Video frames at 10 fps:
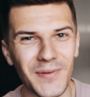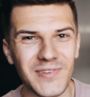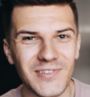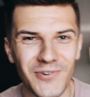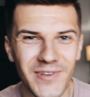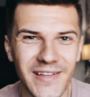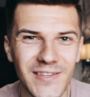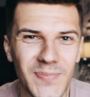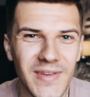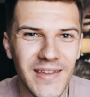I'm sorry
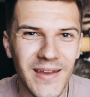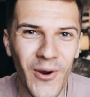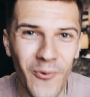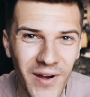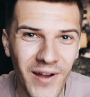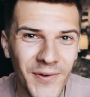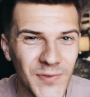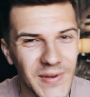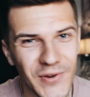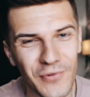it's been a while, it's
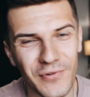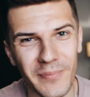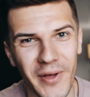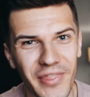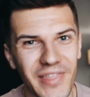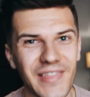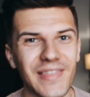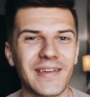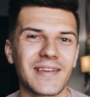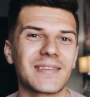been over a month I
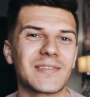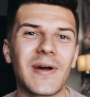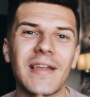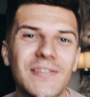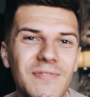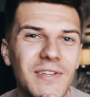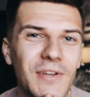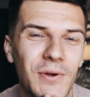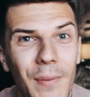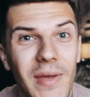think since my last
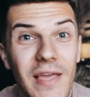video.